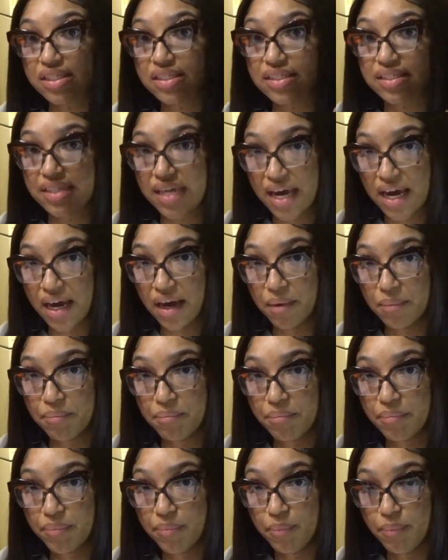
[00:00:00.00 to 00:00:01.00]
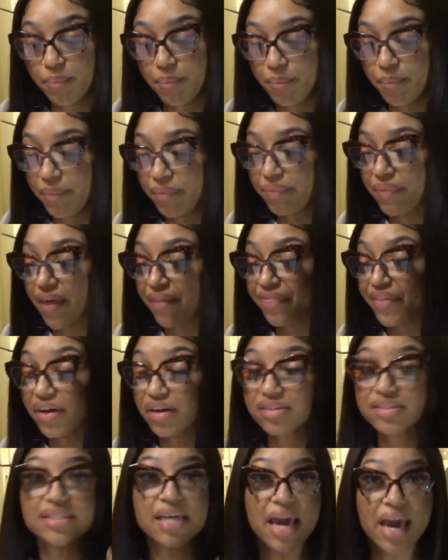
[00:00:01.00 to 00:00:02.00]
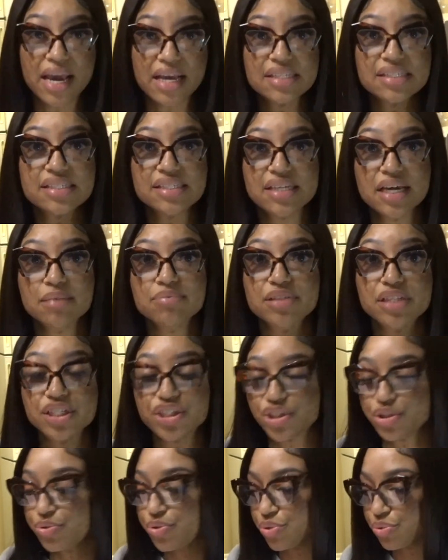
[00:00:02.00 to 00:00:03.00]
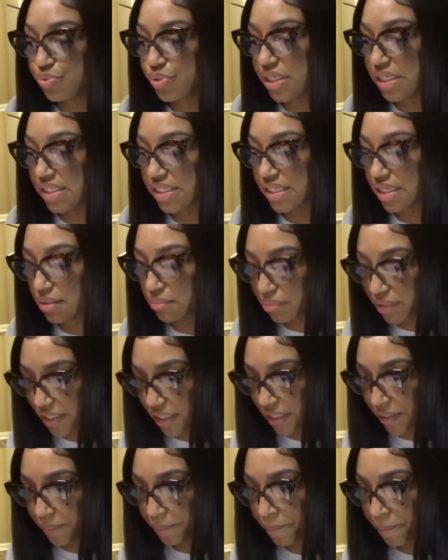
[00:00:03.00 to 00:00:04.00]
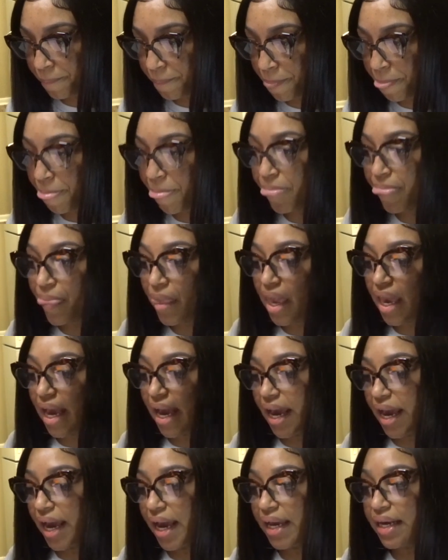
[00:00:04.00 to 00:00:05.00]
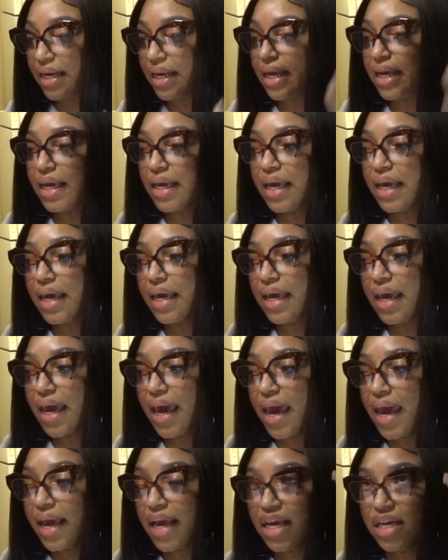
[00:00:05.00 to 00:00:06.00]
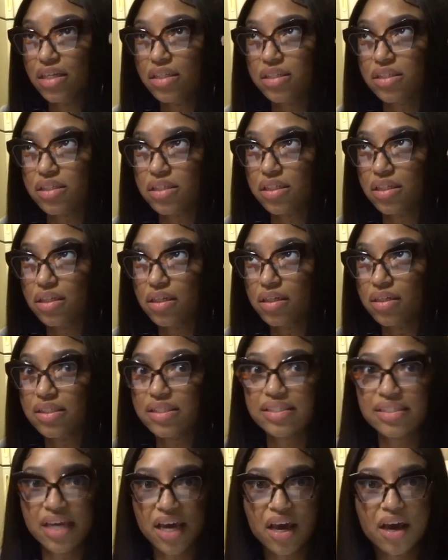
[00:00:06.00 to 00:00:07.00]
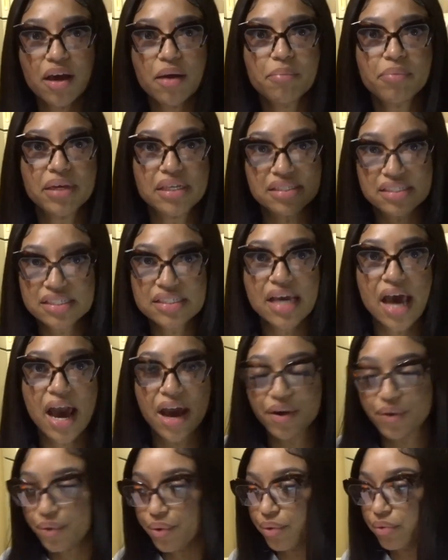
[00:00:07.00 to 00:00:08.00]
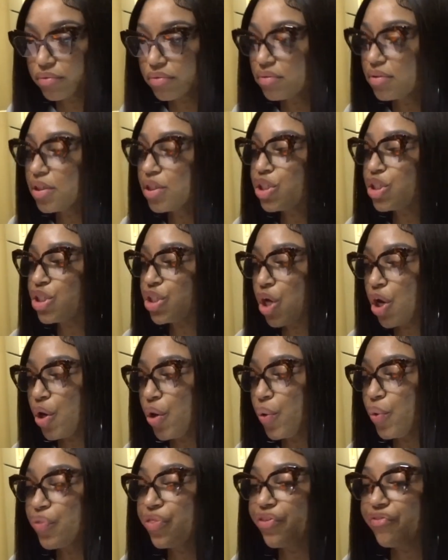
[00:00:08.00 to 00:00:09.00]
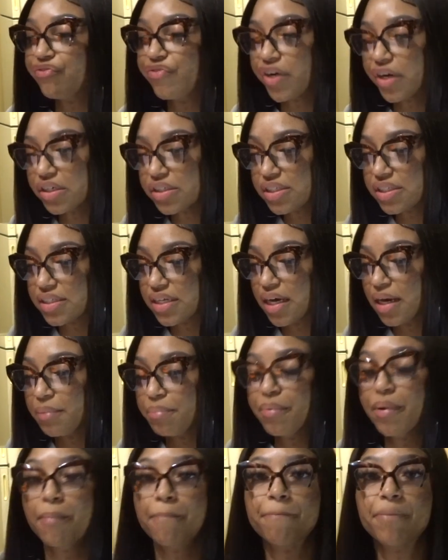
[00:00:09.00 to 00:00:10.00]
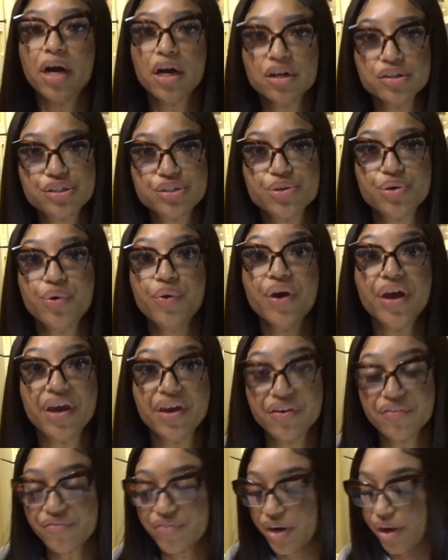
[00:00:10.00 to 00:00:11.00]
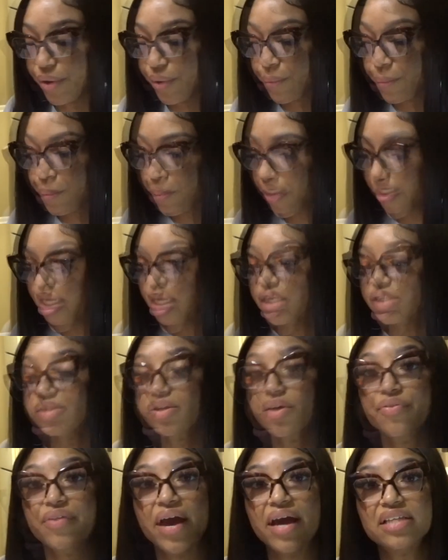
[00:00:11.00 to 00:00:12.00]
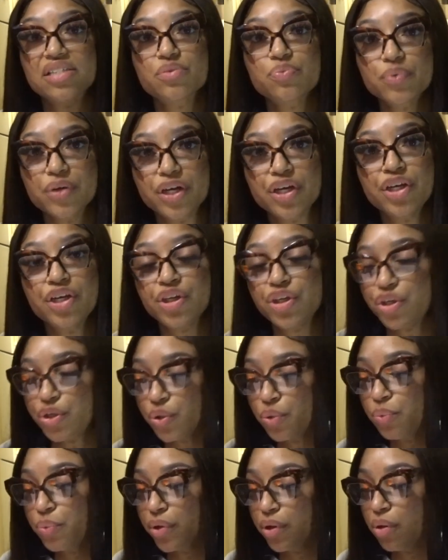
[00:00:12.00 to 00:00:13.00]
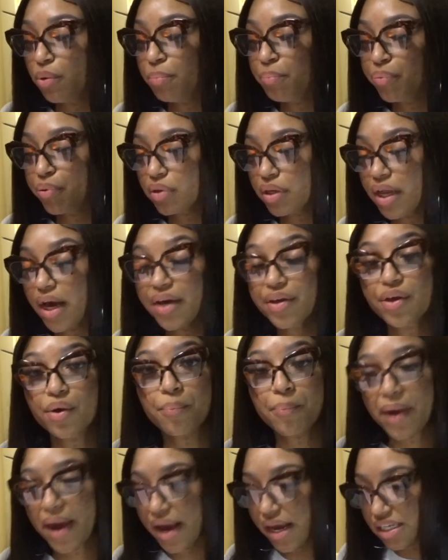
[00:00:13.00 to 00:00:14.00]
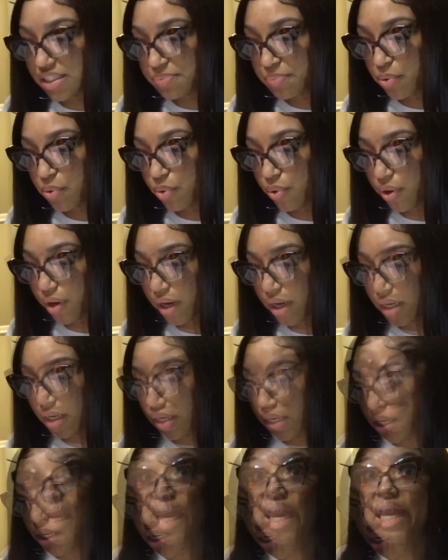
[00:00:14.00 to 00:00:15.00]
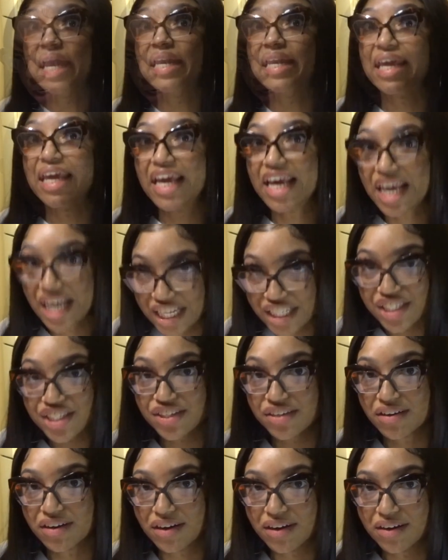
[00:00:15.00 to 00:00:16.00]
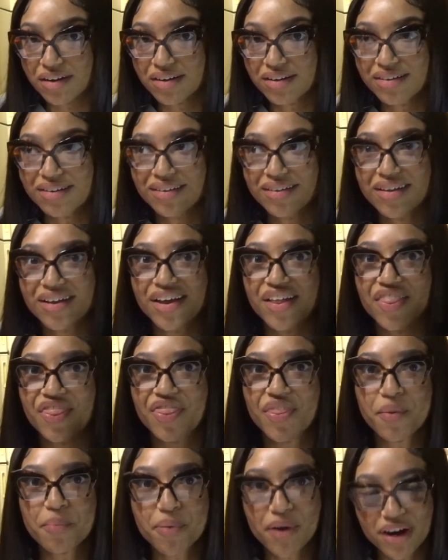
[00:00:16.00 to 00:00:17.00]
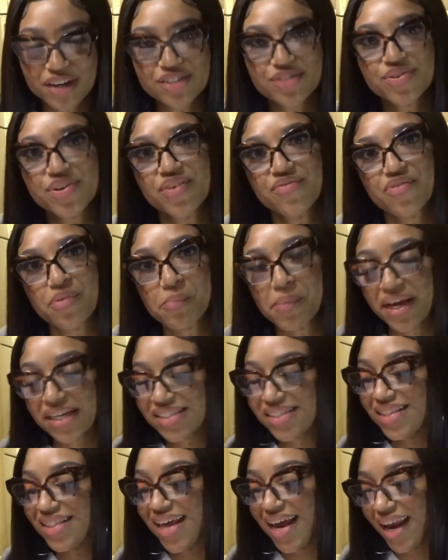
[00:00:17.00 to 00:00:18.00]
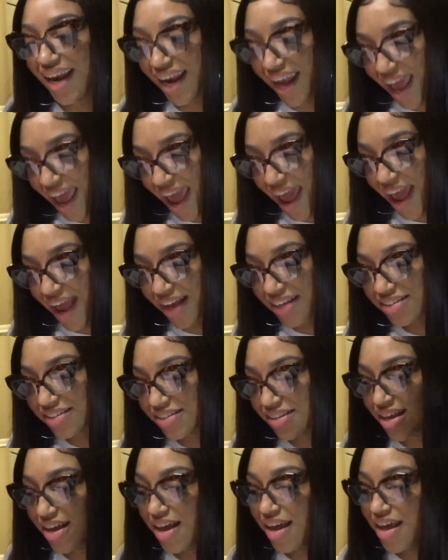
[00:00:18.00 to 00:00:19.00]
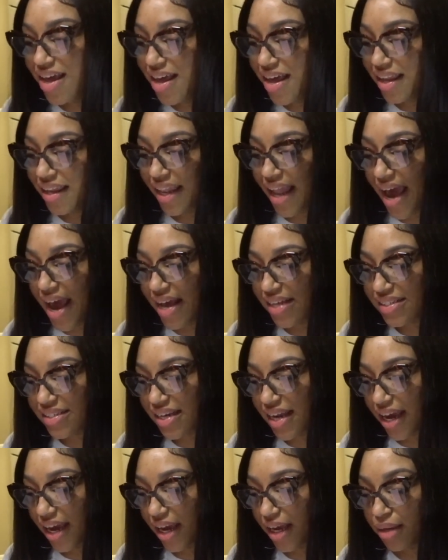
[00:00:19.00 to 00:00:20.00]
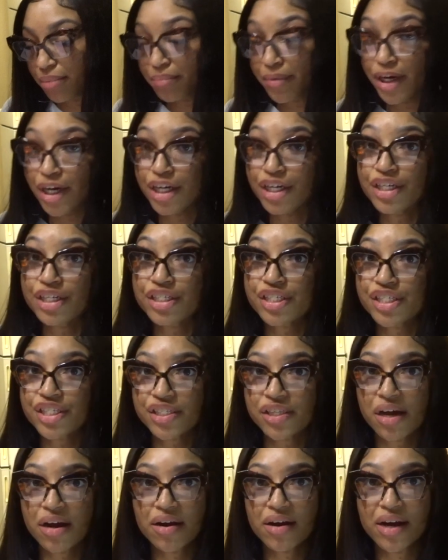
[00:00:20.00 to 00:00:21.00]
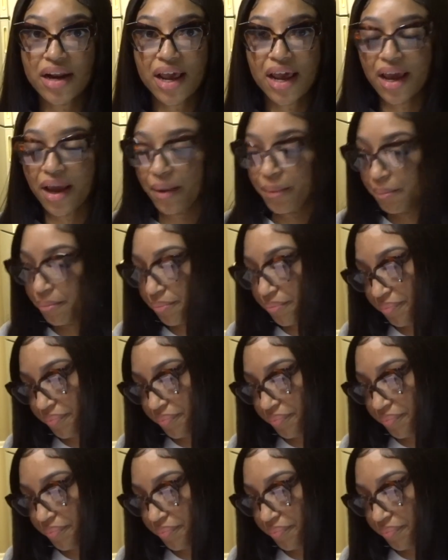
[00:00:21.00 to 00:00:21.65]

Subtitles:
step, that there's 8 steps that you do need to complete. And each step is titled. So the first step, personal info. So that's when you will pull out your passport and enter the personal information that it asks. Last name, surname,